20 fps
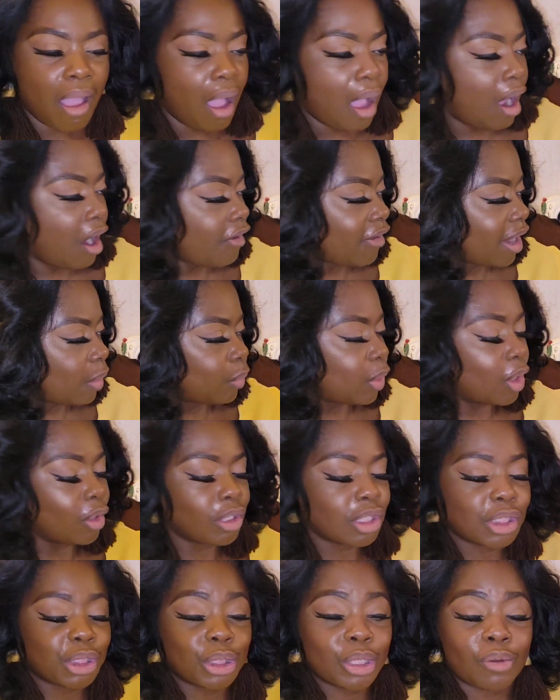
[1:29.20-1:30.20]
All right, we're
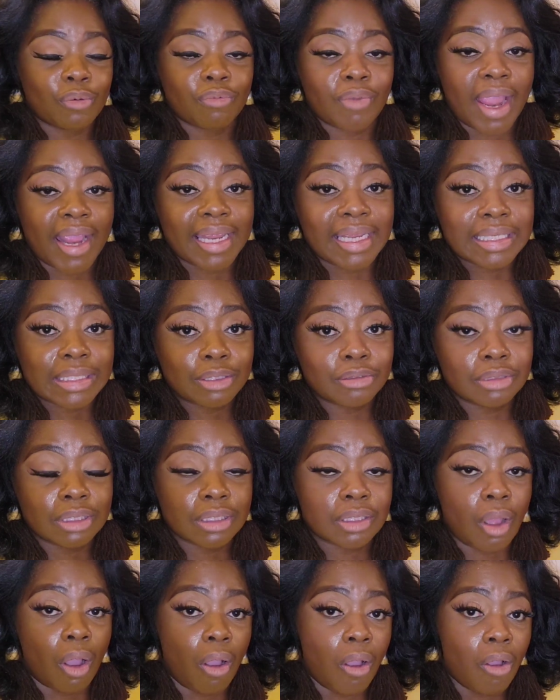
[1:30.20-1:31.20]
gonna jump right into
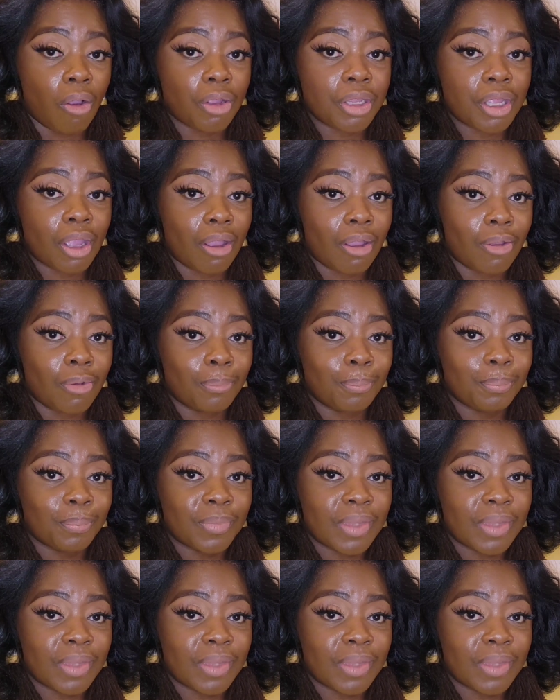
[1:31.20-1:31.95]
this haul, y'all.